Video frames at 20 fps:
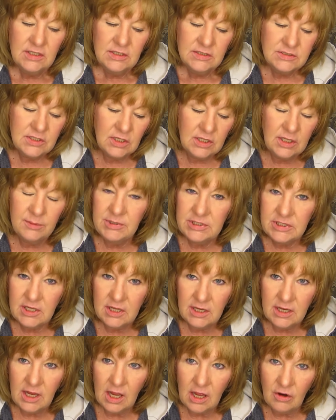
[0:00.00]
So let me
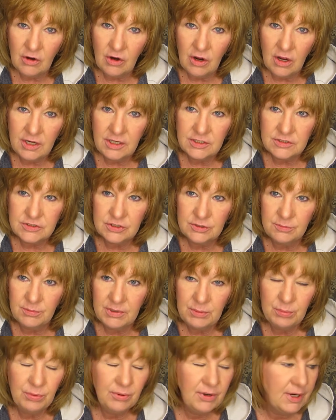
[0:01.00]
tell you how God answered
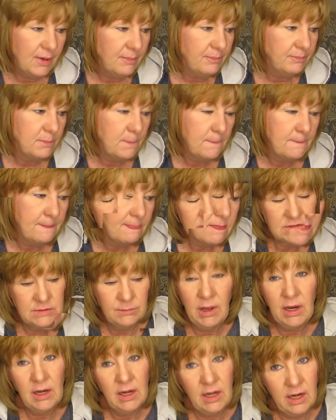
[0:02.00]
my prayer. This is
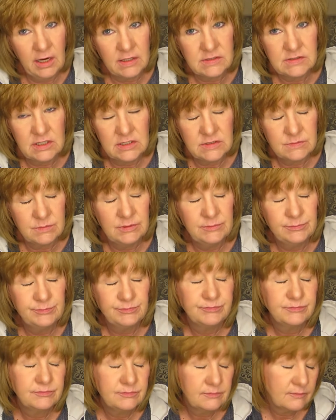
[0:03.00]
about an ex-husband.
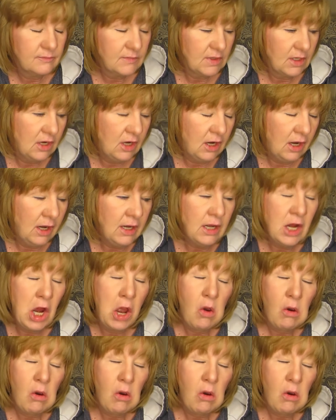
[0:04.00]
All right.